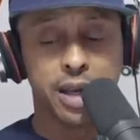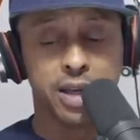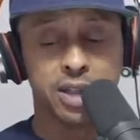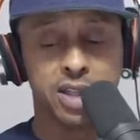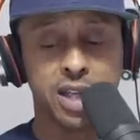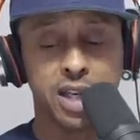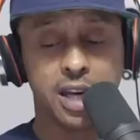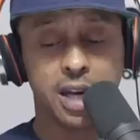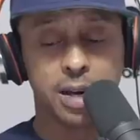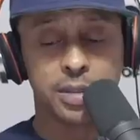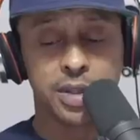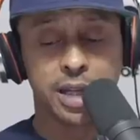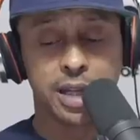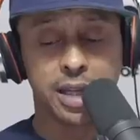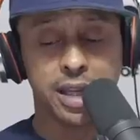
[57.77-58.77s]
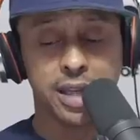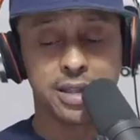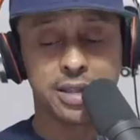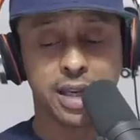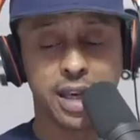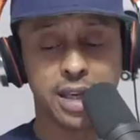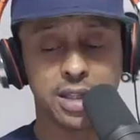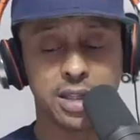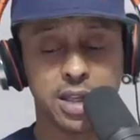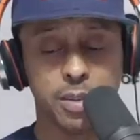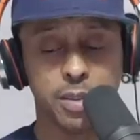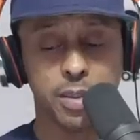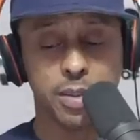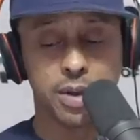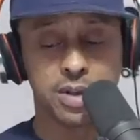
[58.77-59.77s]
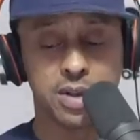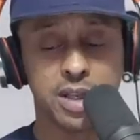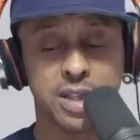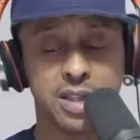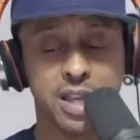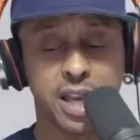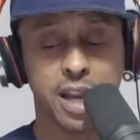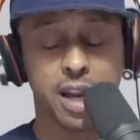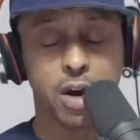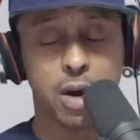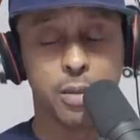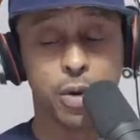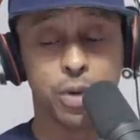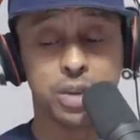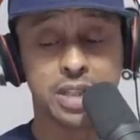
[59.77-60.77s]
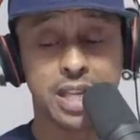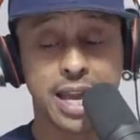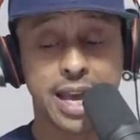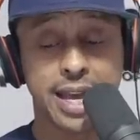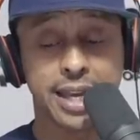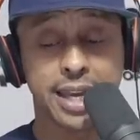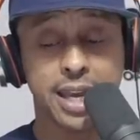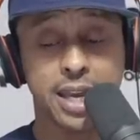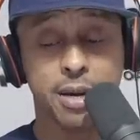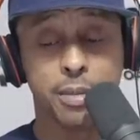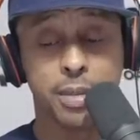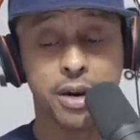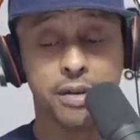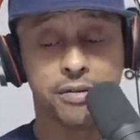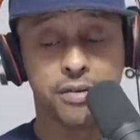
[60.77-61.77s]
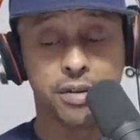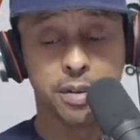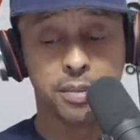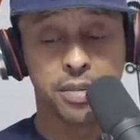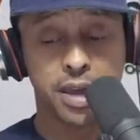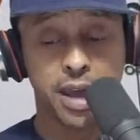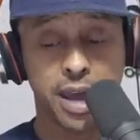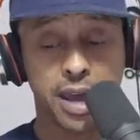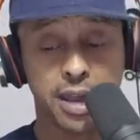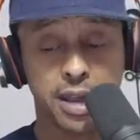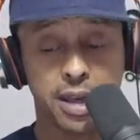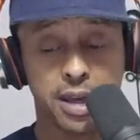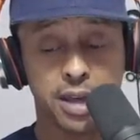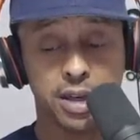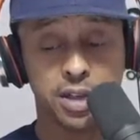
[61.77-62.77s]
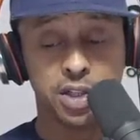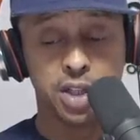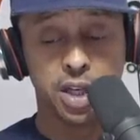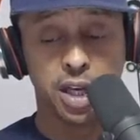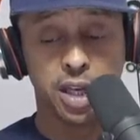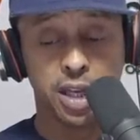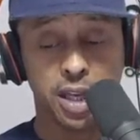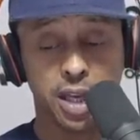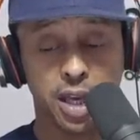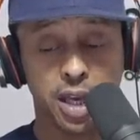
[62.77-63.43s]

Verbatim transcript: and she comes clean saying she's getting almost 9K a month from that shit,